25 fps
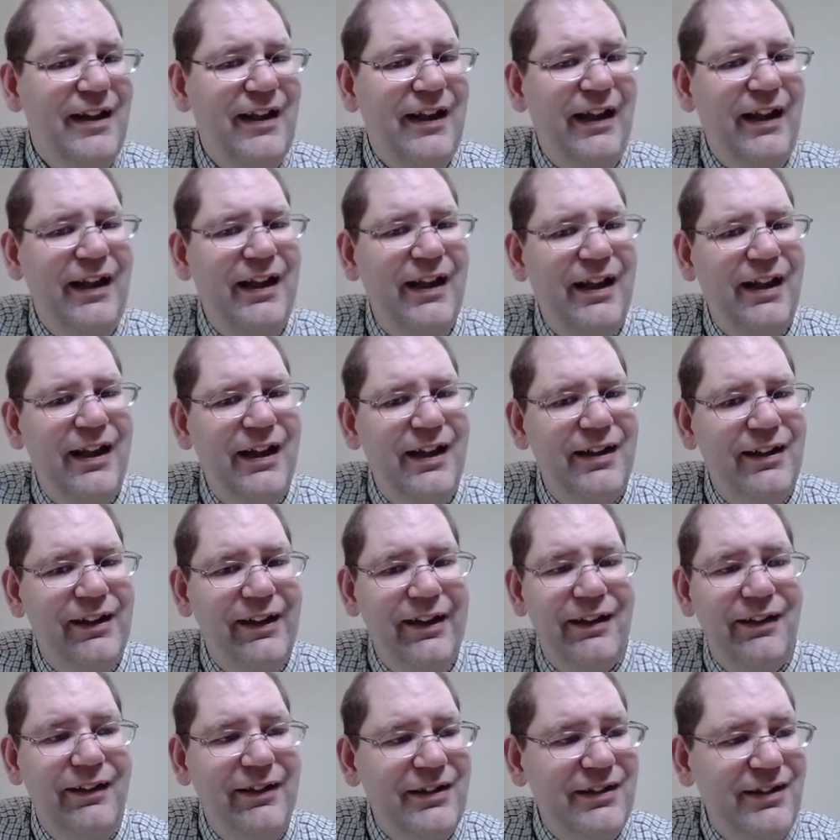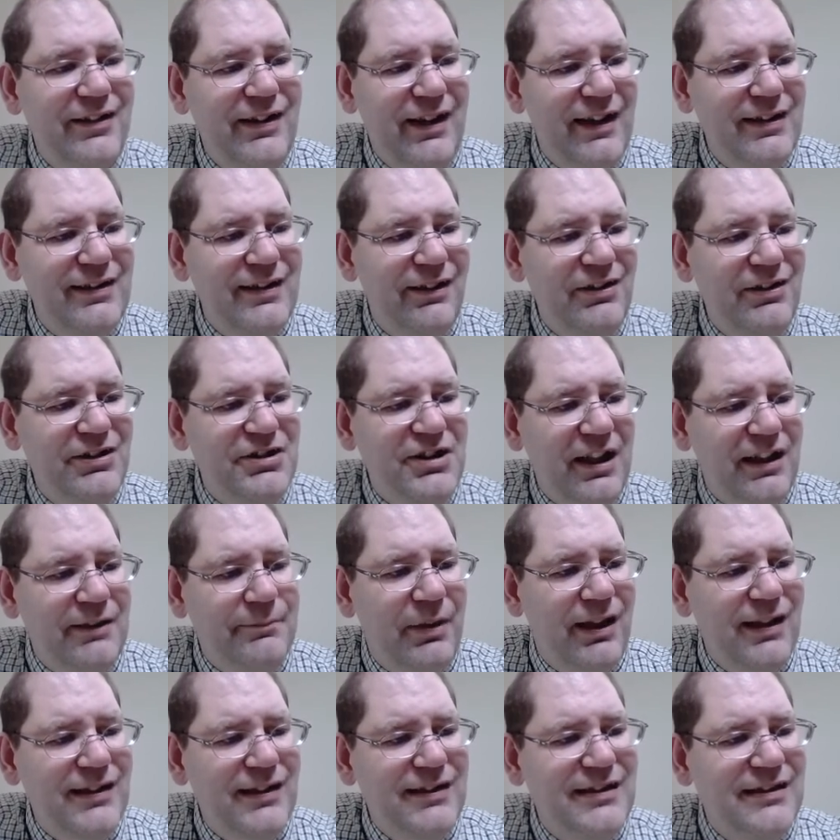And it literally just has little check
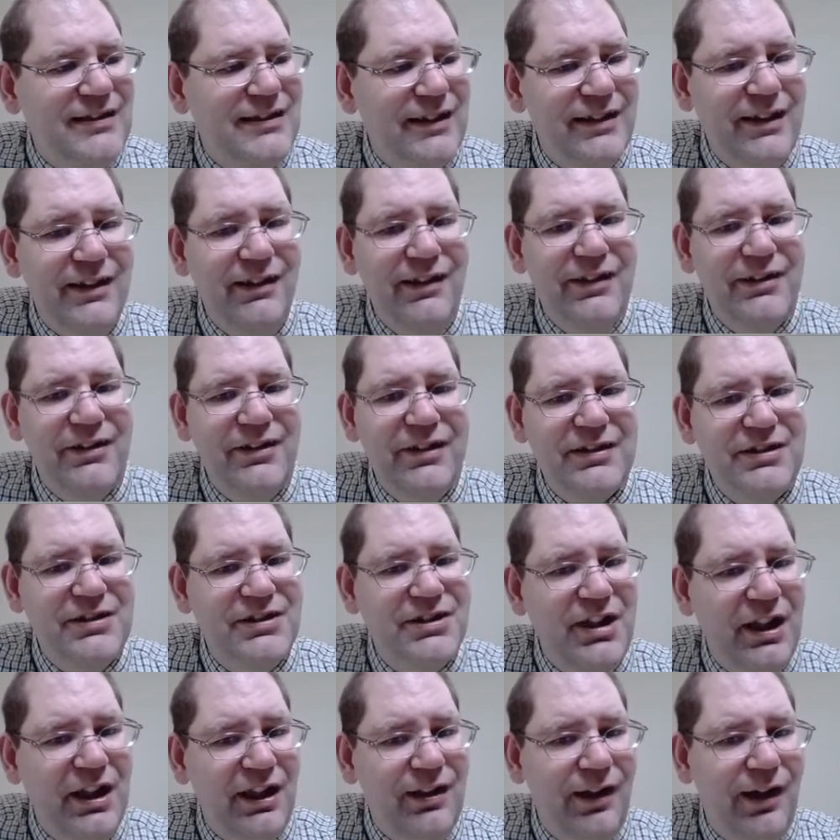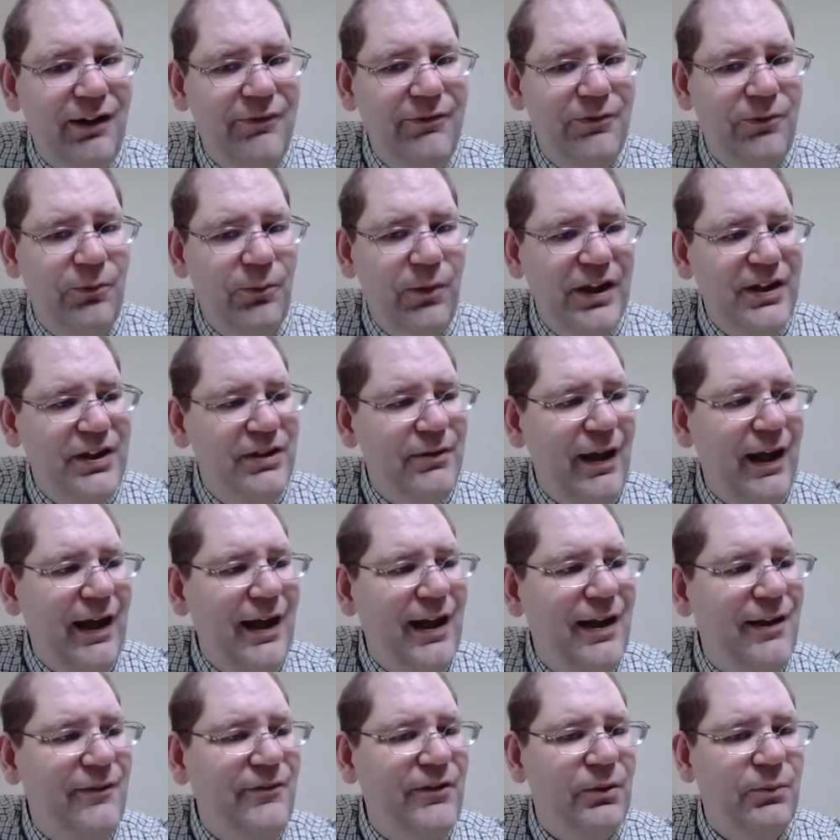boxes in there, and you just check off what you
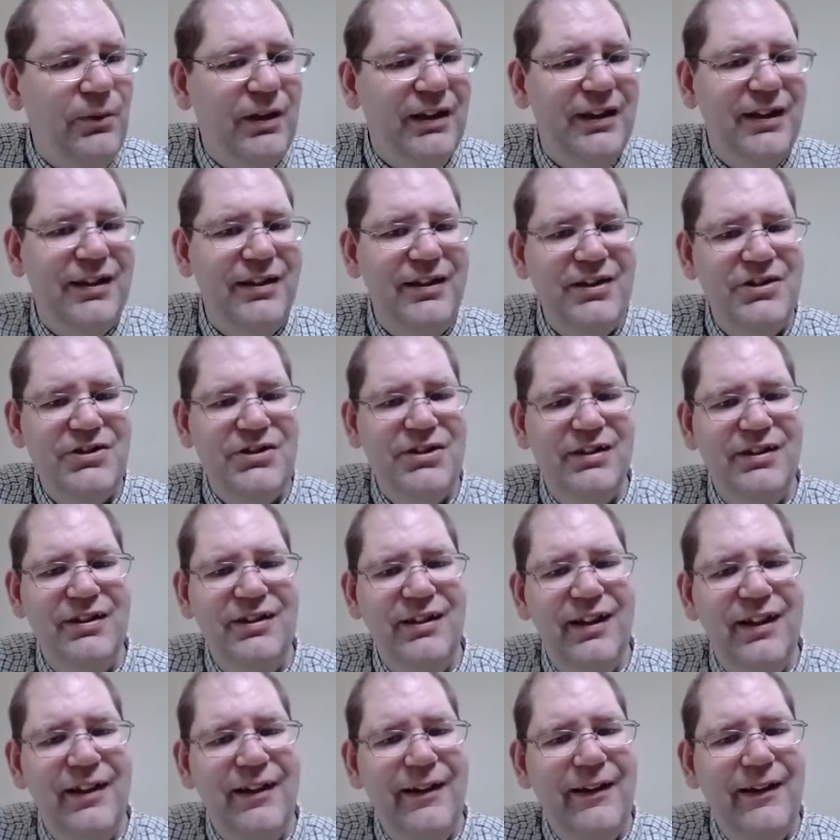have and what condition.